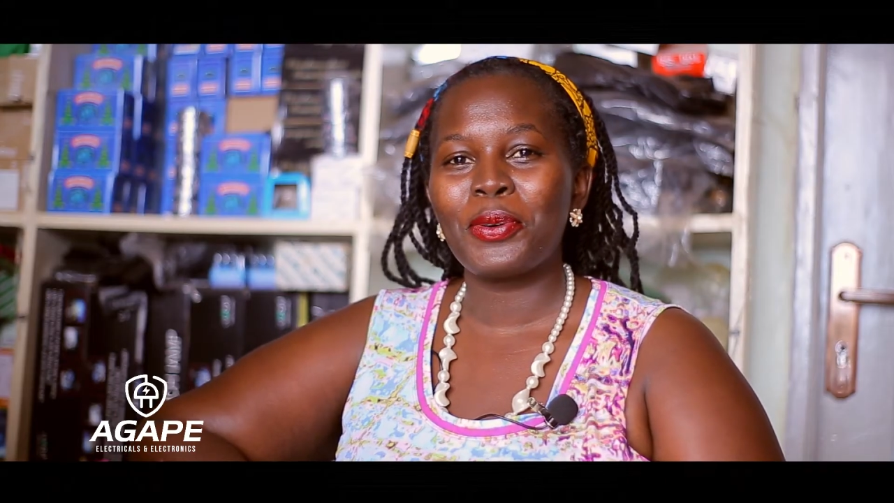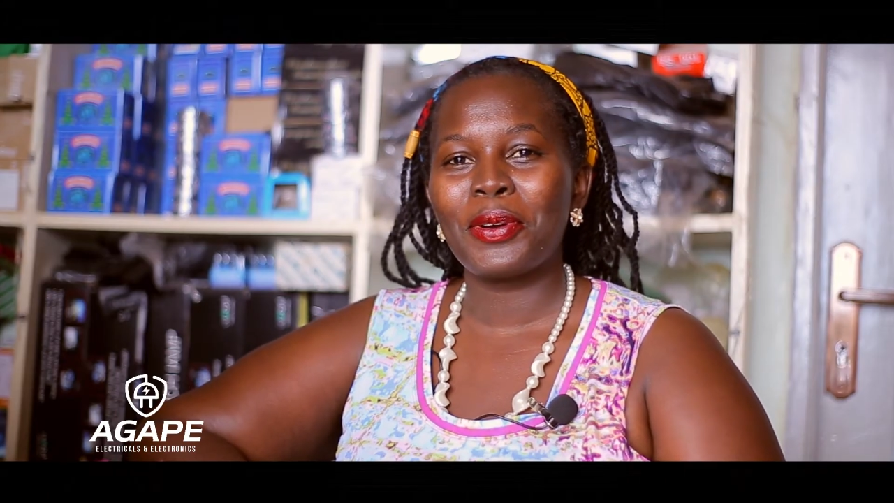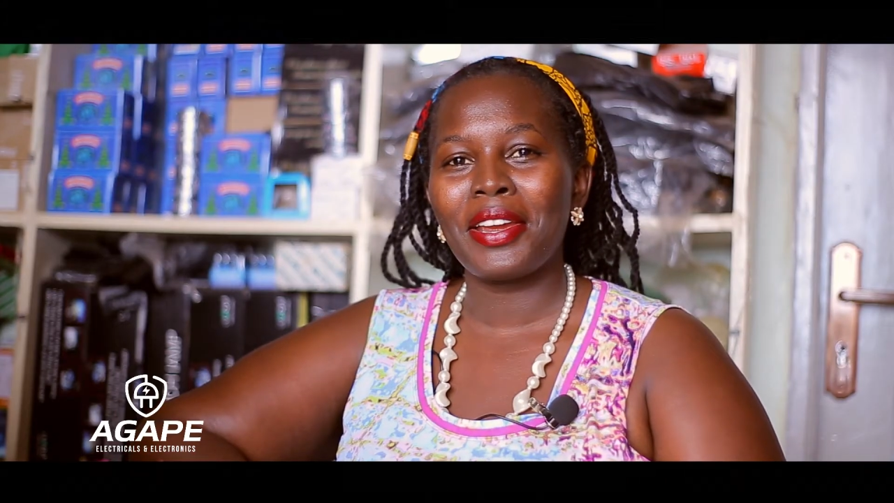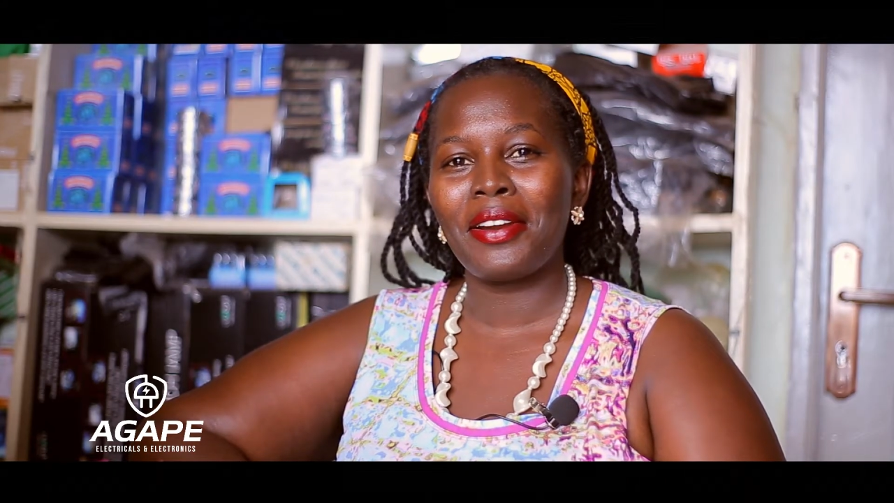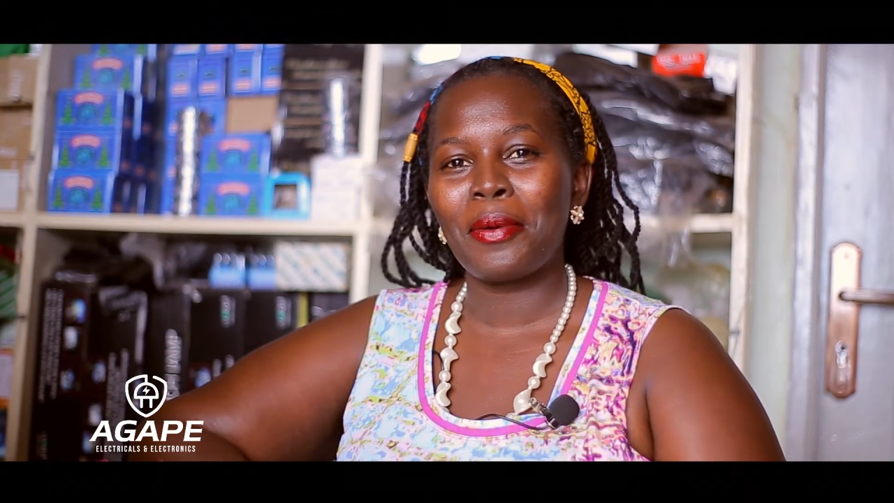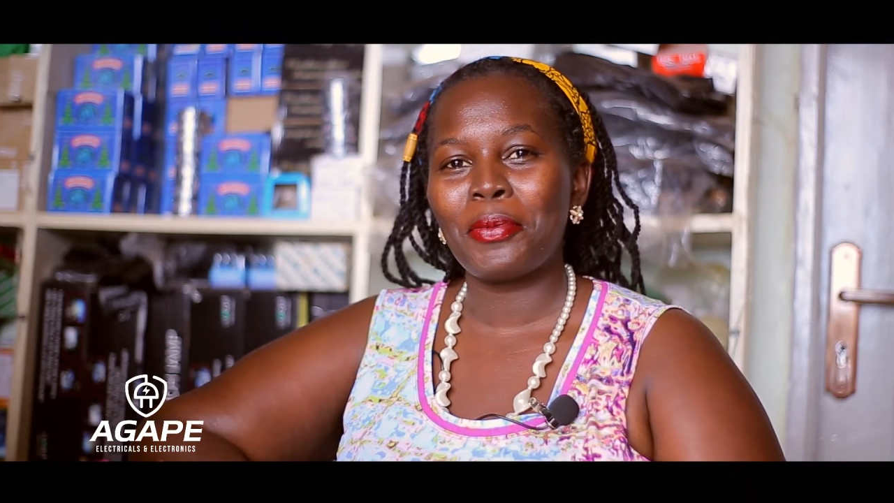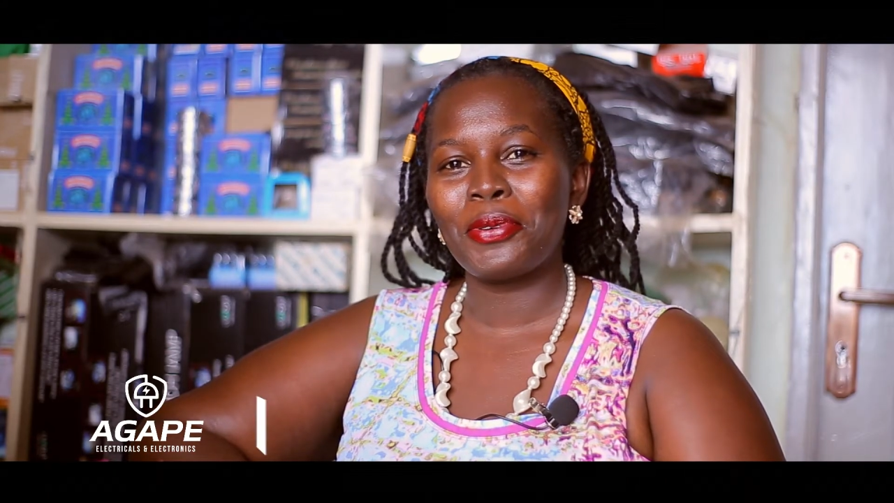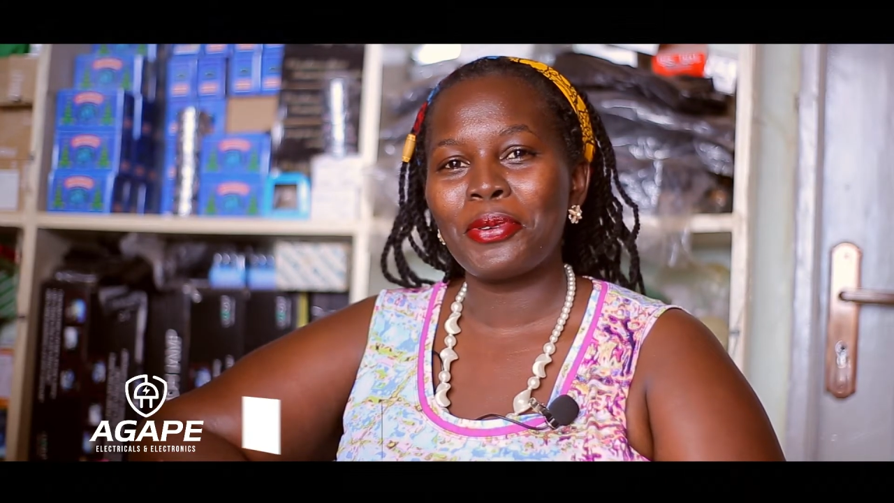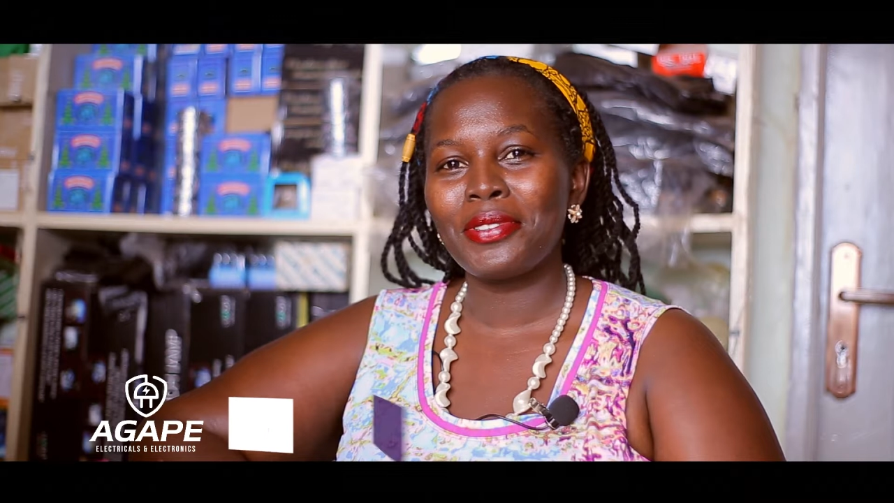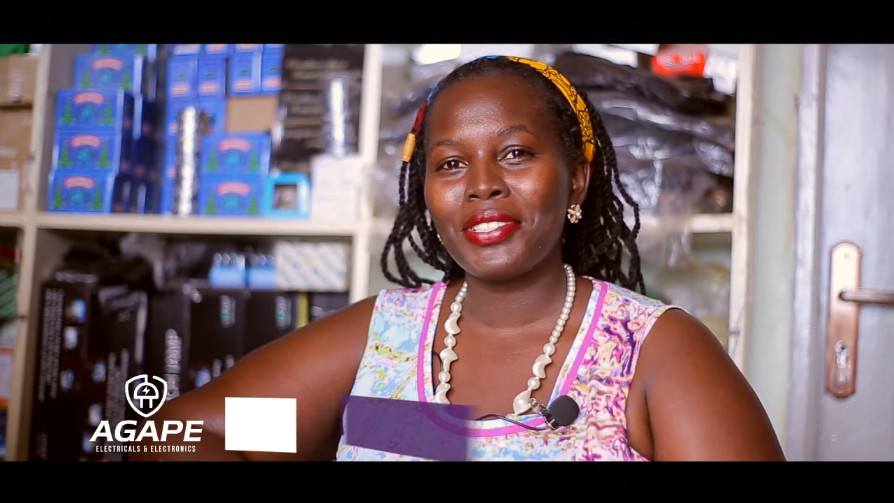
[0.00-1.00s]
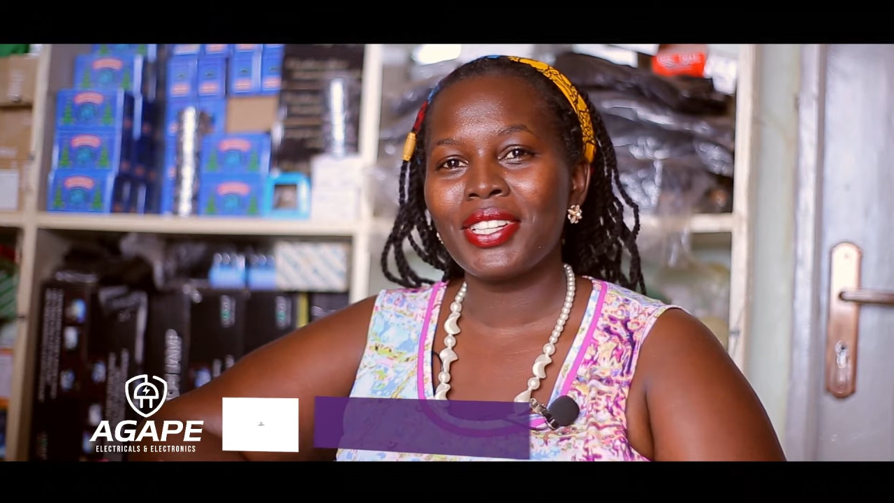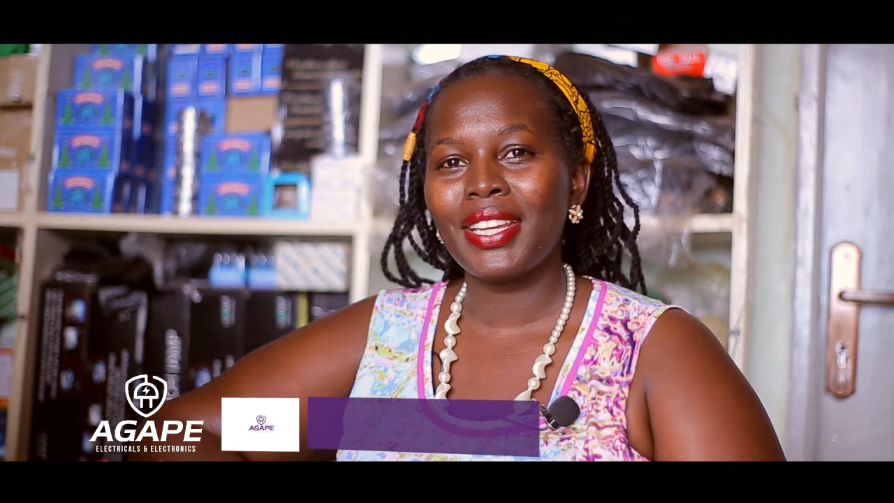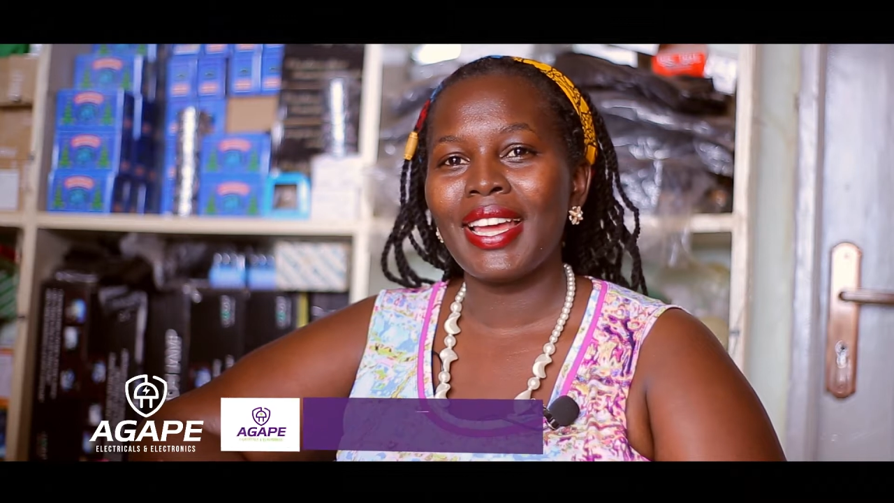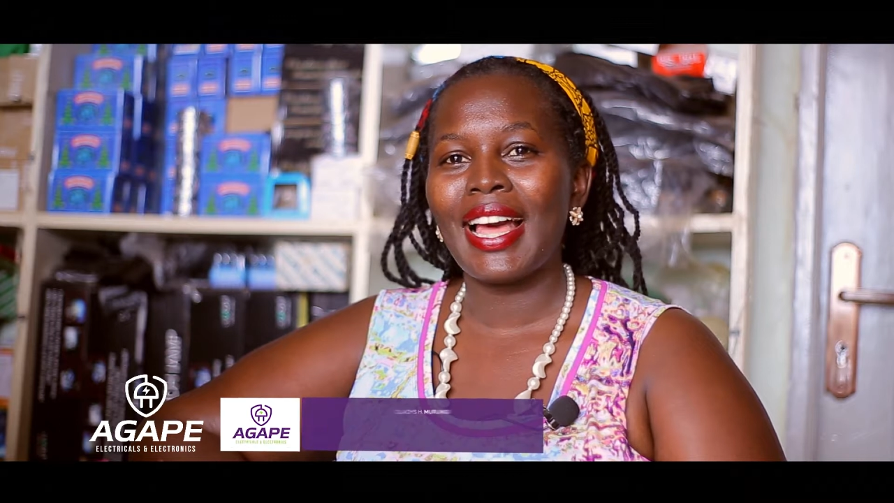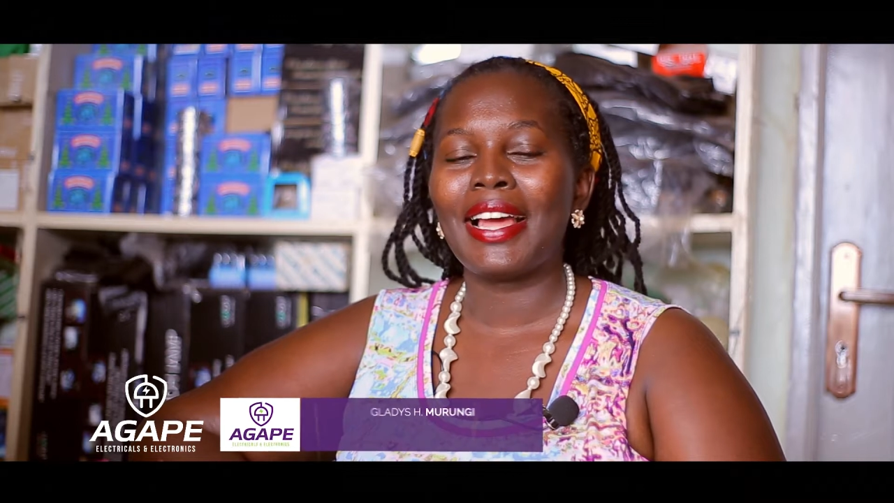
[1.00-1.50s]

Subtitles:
Hongera Murungi,